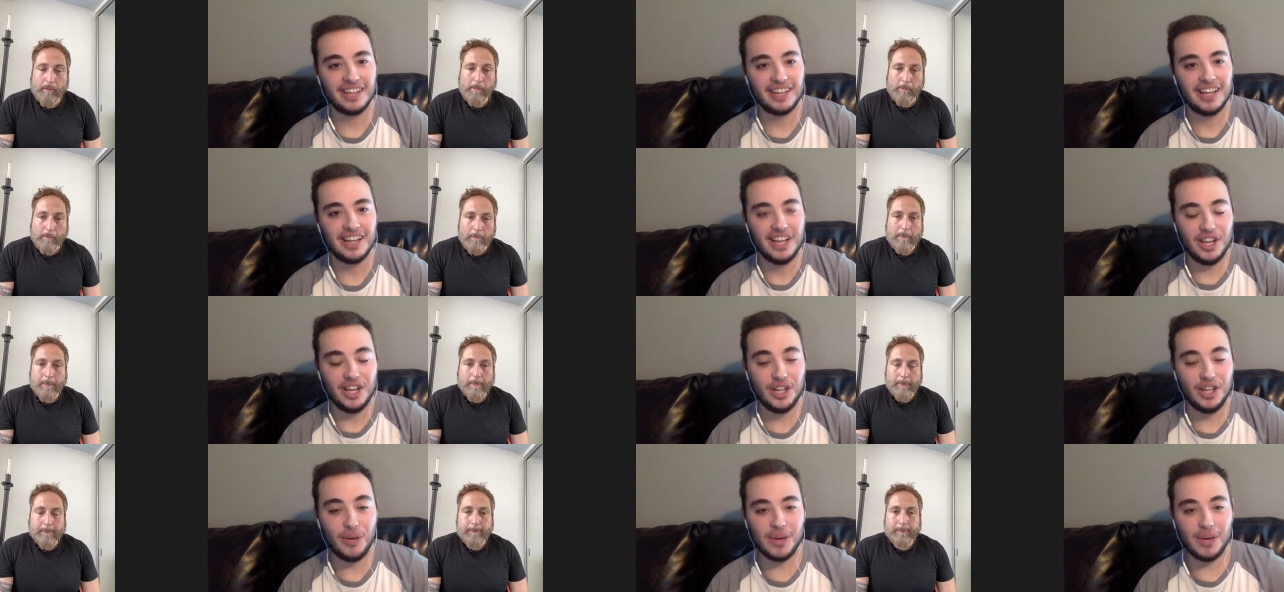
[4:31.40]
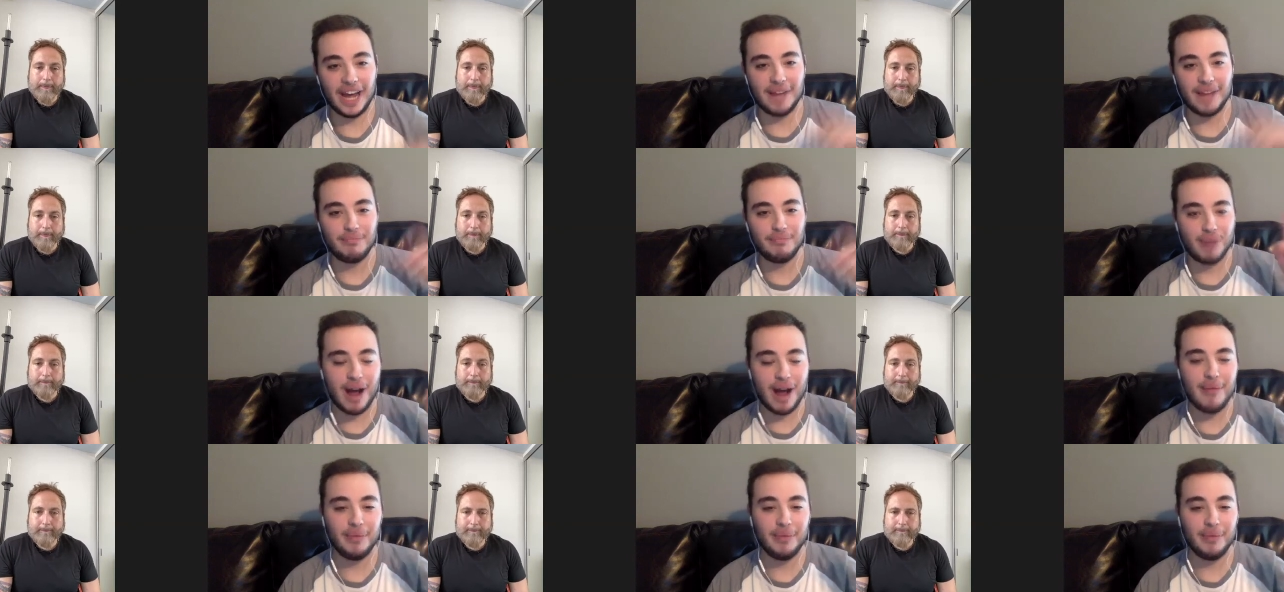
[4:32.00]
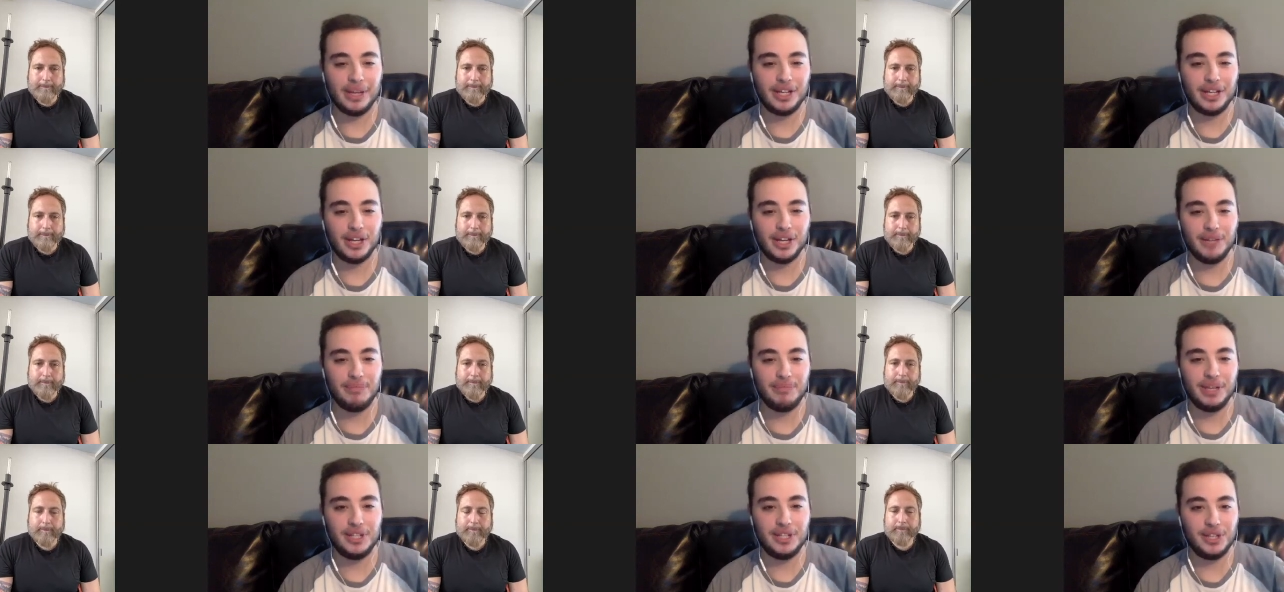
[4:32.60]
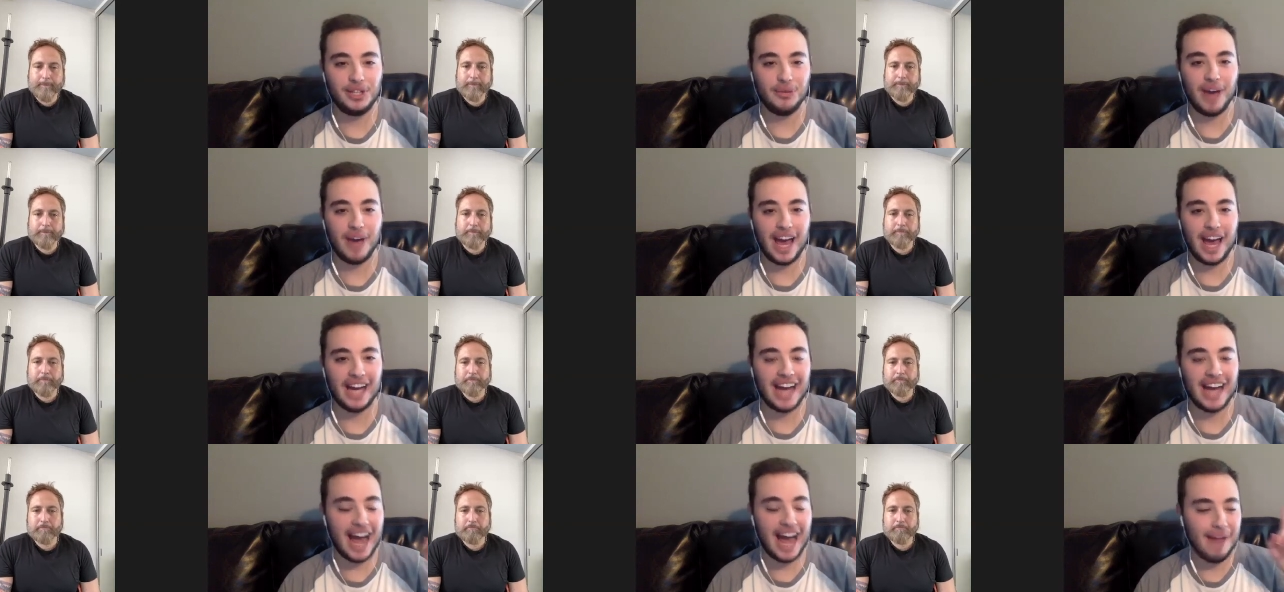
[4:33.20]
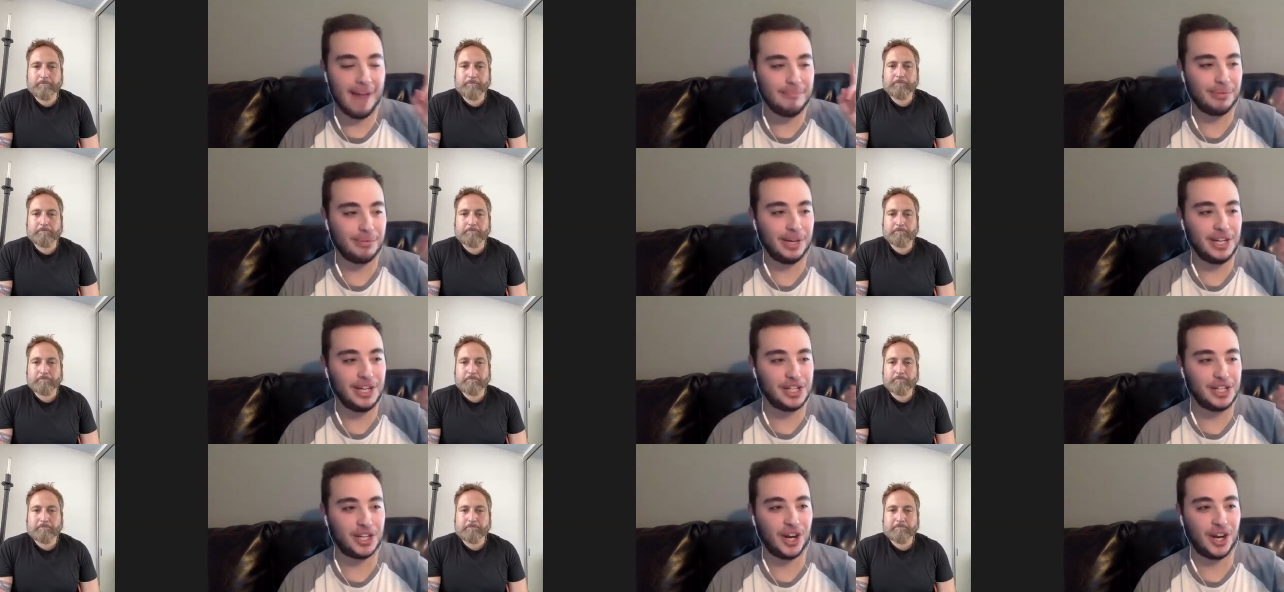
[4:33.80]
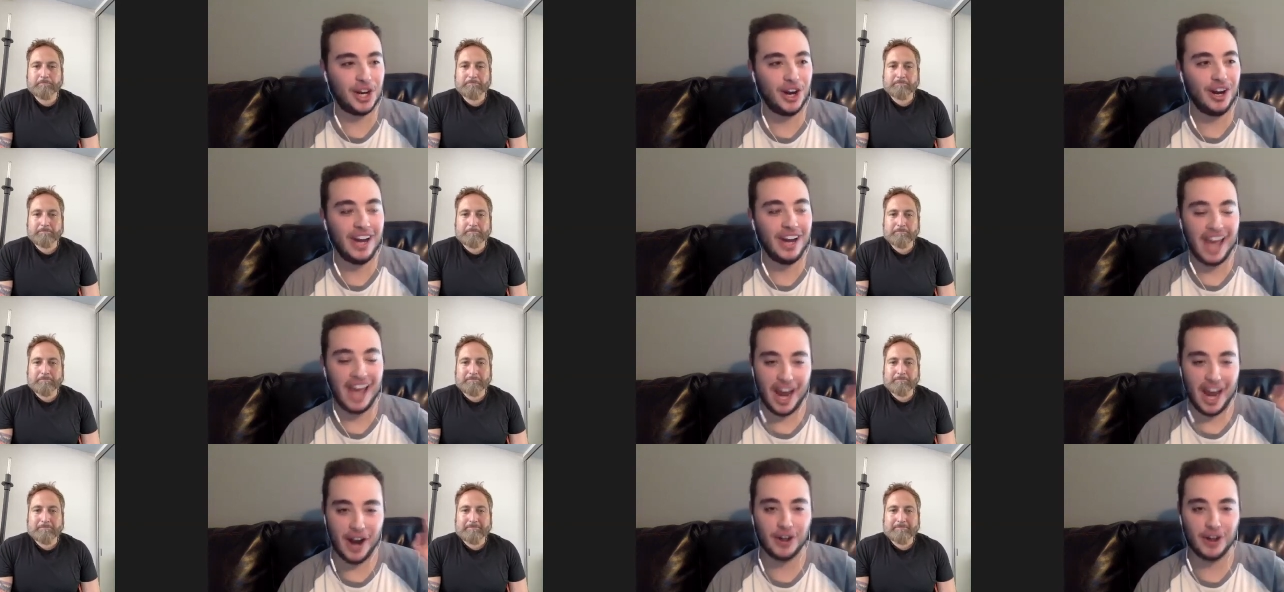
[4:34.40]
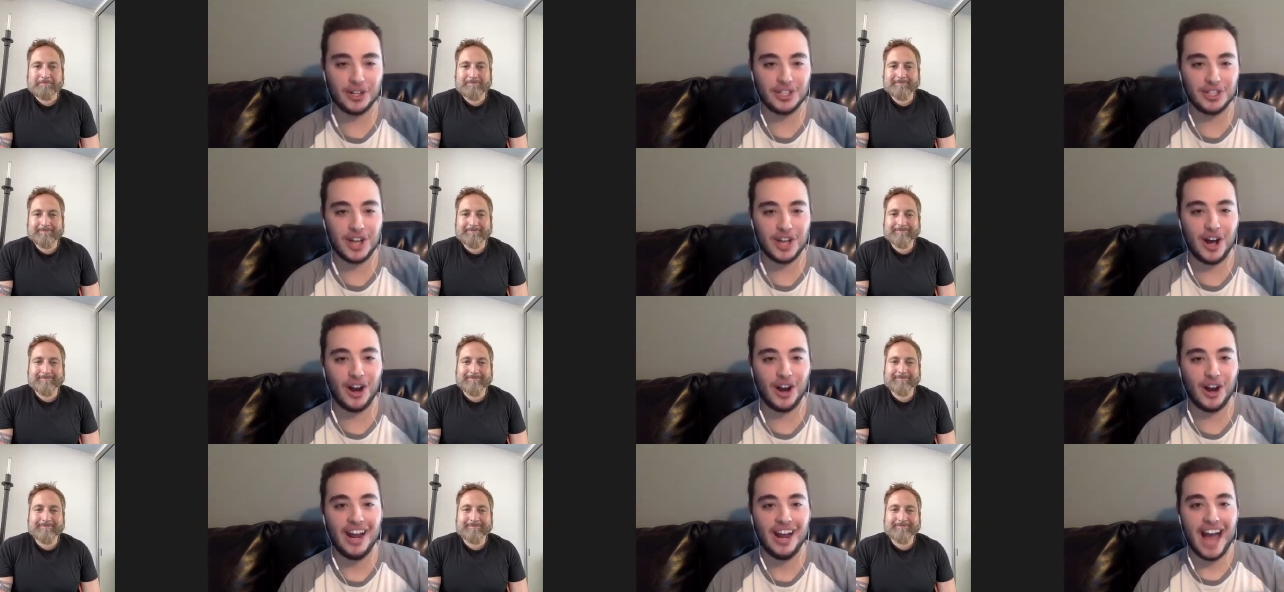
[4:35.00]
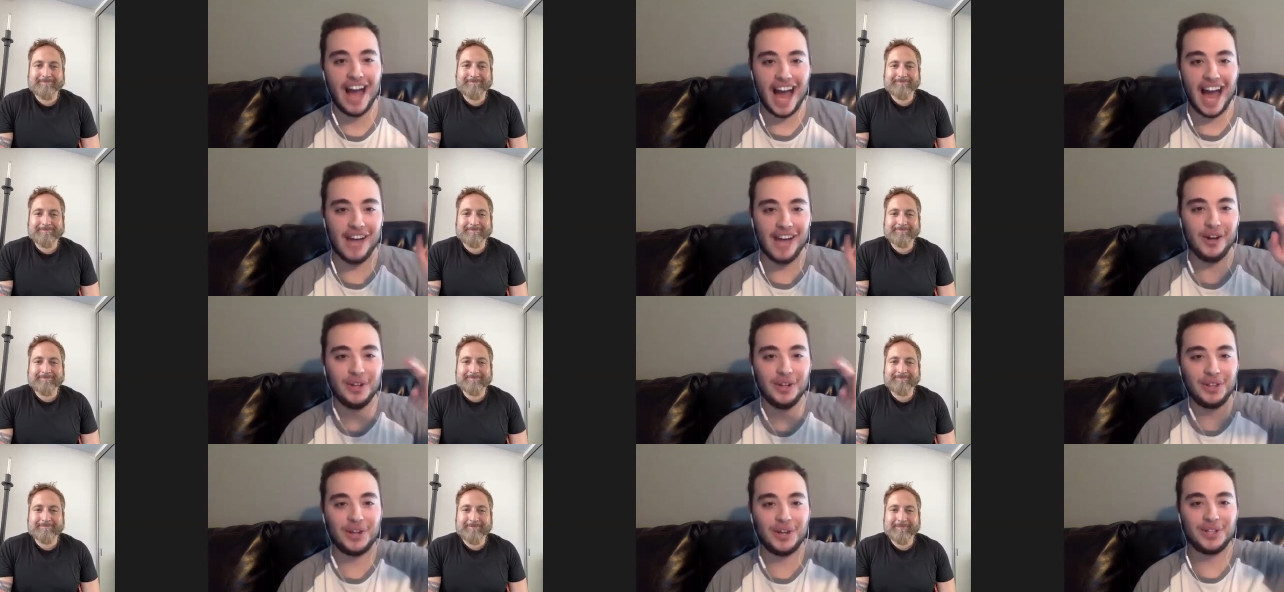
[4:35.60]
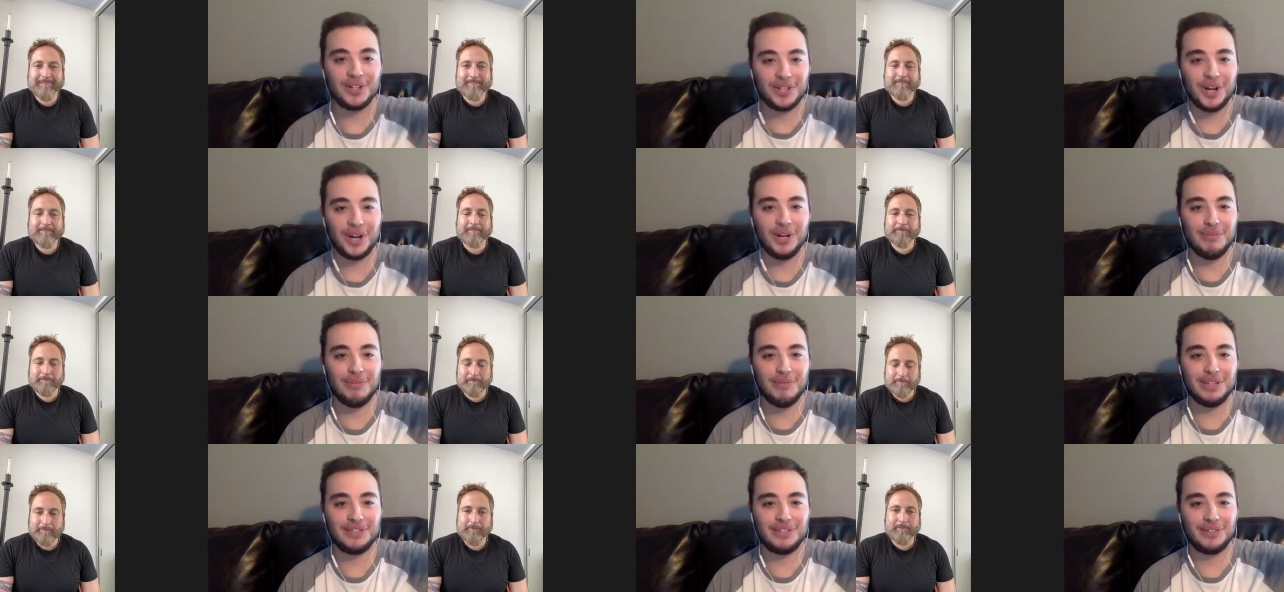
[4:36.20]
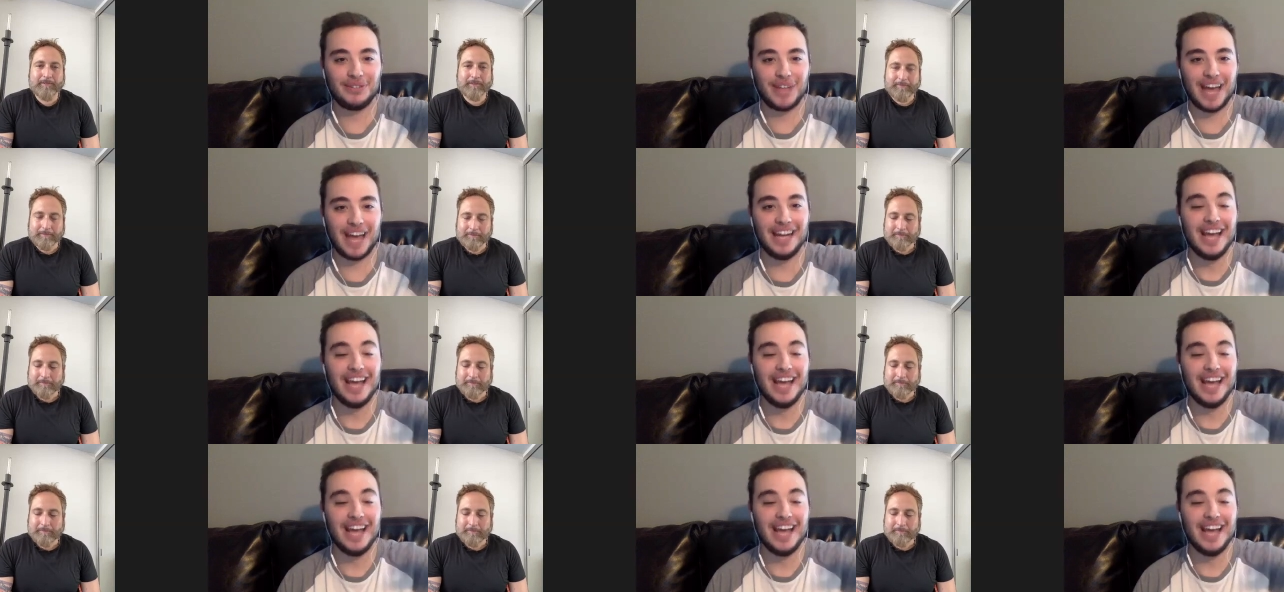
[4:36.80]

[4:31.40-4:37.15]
Speaker 1: you know what I probably could beat you at? I'm pretty sure air guitar. I know there are tournaments for that.